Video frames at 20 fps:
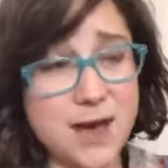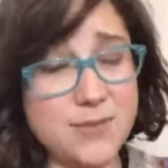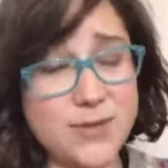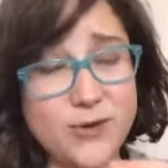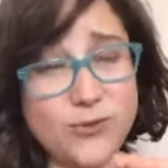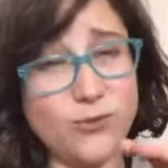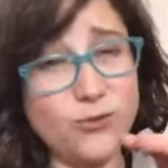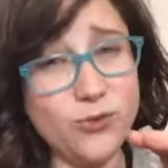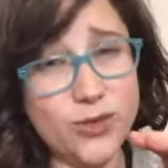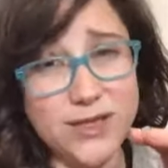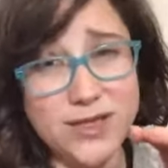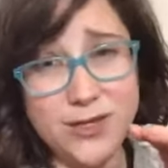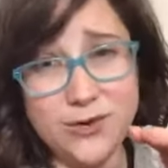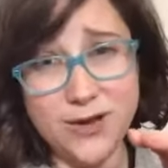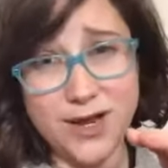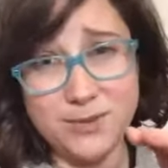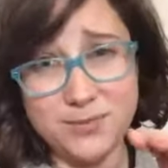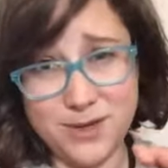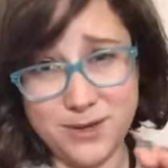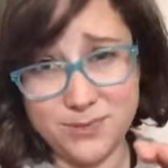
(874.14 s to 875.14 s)
they're really
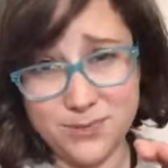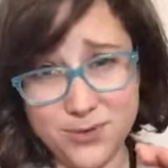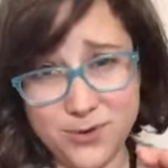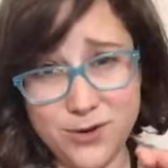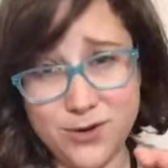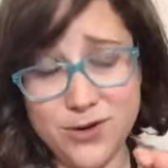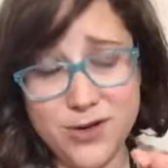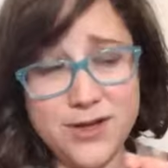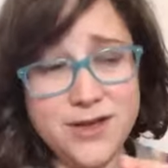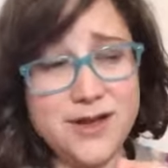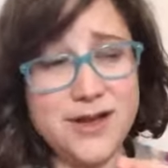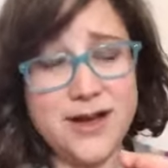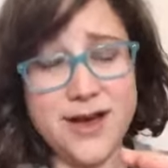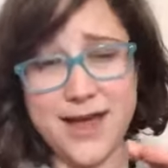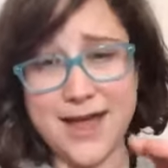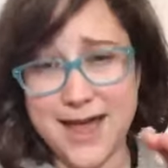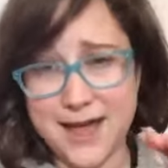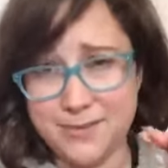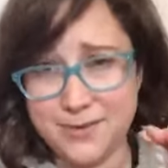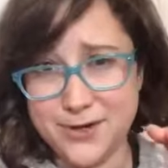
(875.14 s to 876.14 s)
great people.
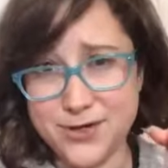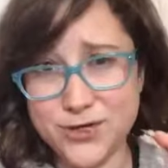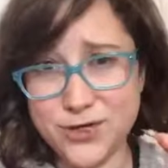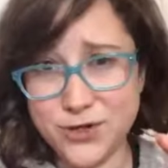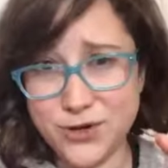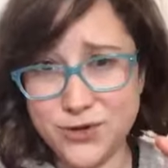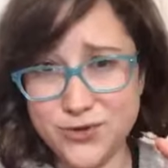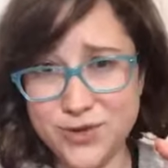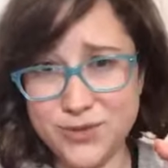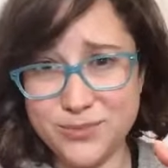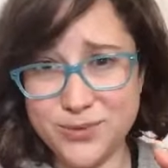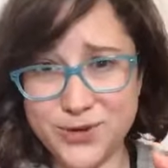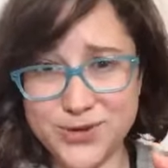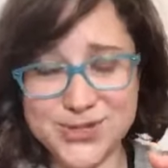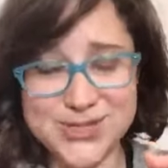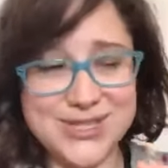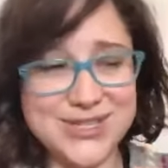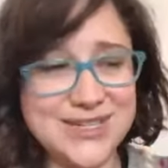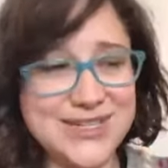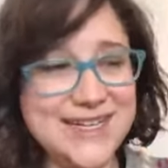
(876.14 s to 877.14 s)
I happen to know them
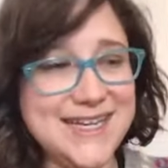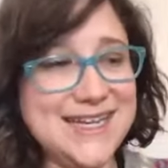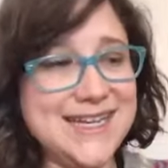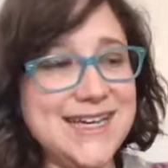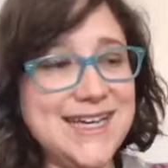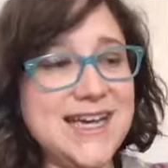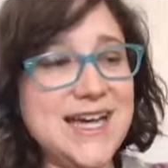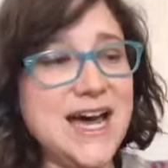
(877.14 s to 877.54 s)
personally.